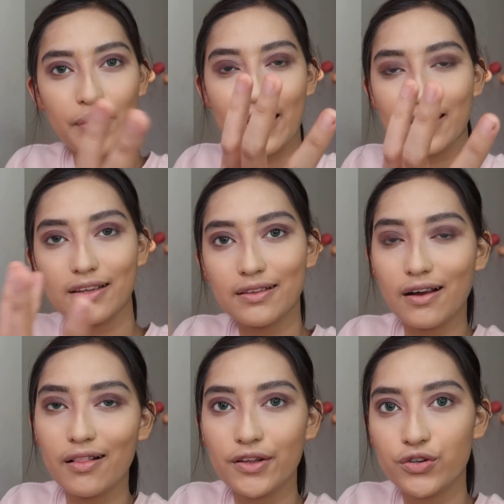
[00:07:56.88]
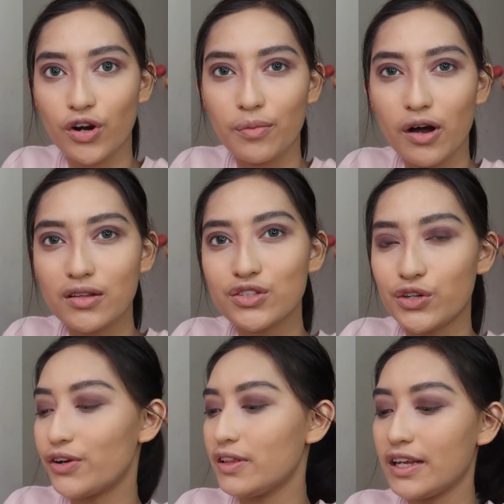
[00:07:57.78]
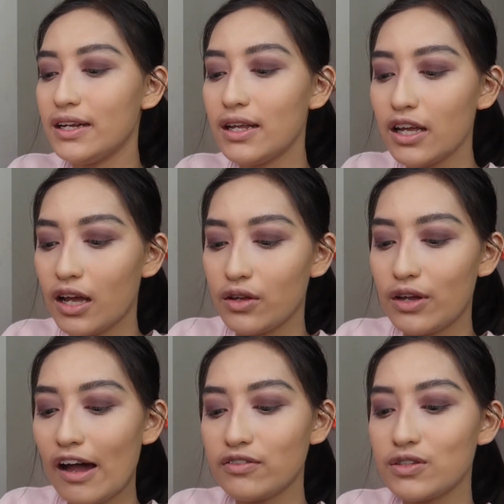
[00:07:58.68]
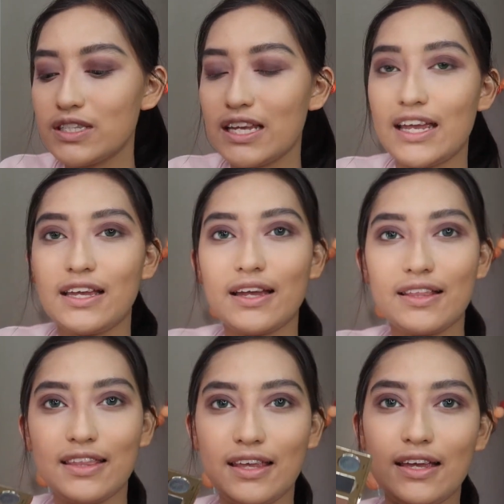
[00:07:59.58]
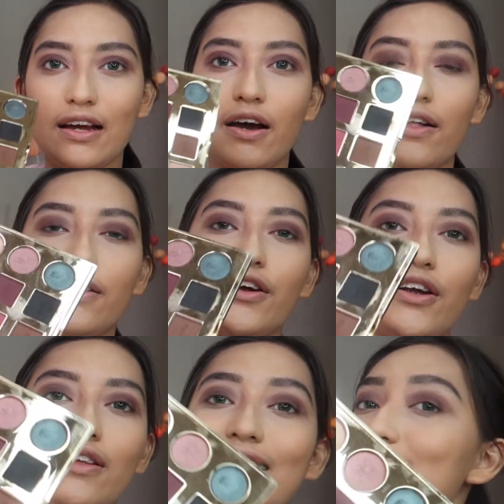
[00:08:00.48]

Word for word: packing the color Drama onto your lid, you have to take the color,